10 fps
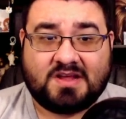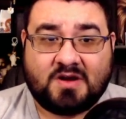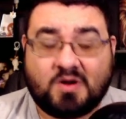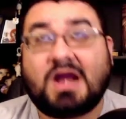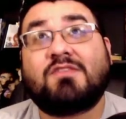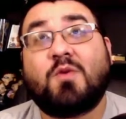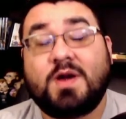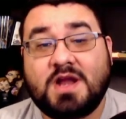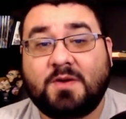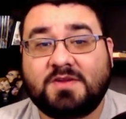or everyone
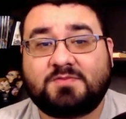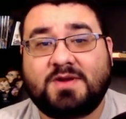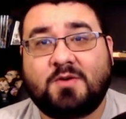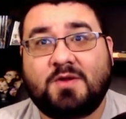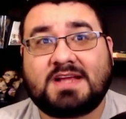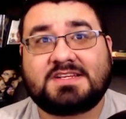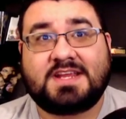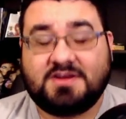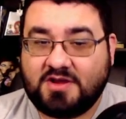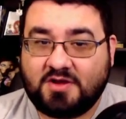noticed, but no one actually
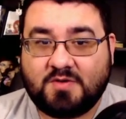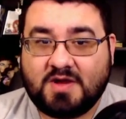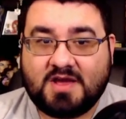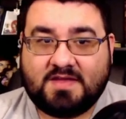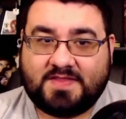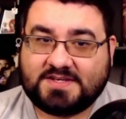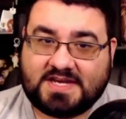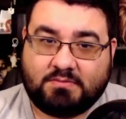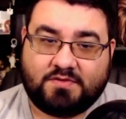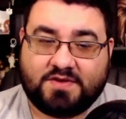knew that she had
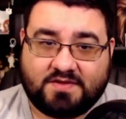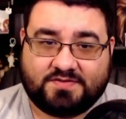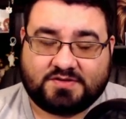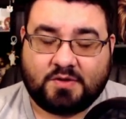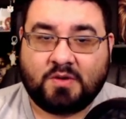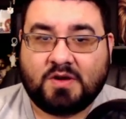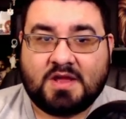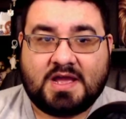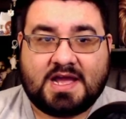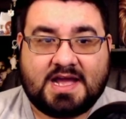moved to a different school.
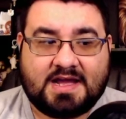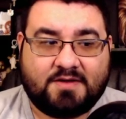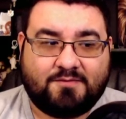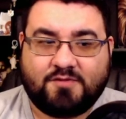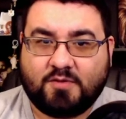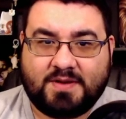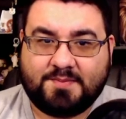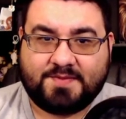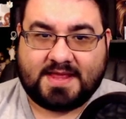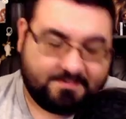For people
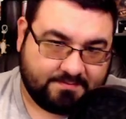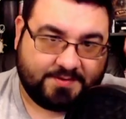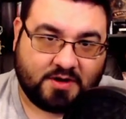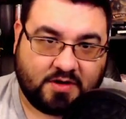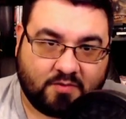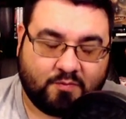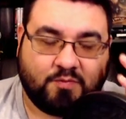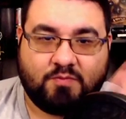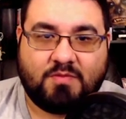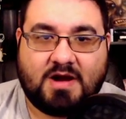that, you know,
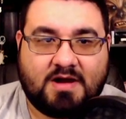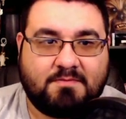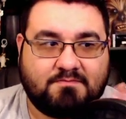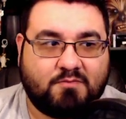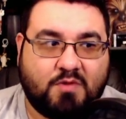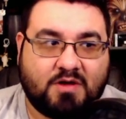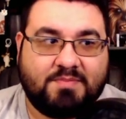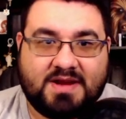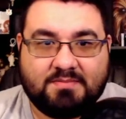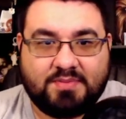are
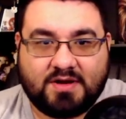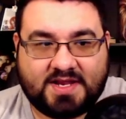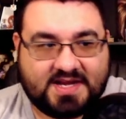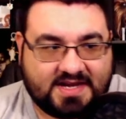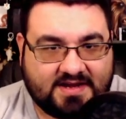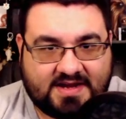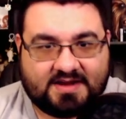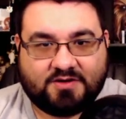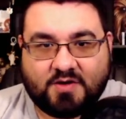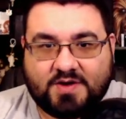being bullied and are going